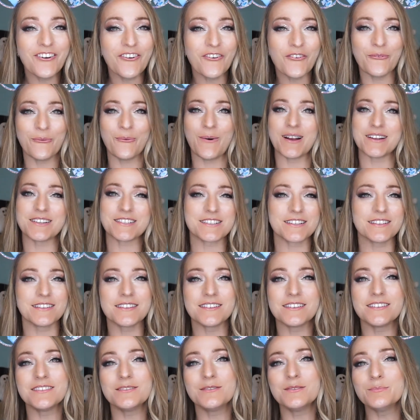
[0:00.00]
Watch a
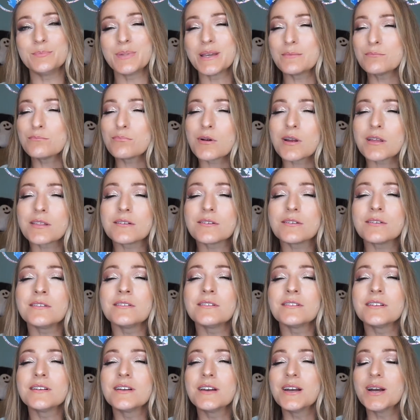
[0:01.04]
little Big
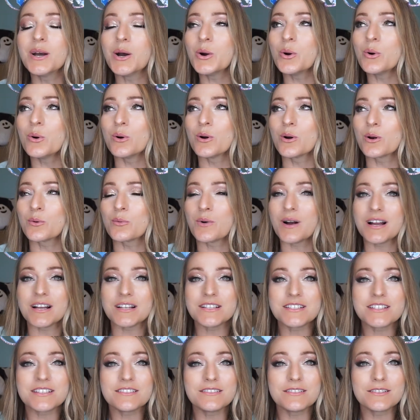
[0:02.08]
Brother or watch a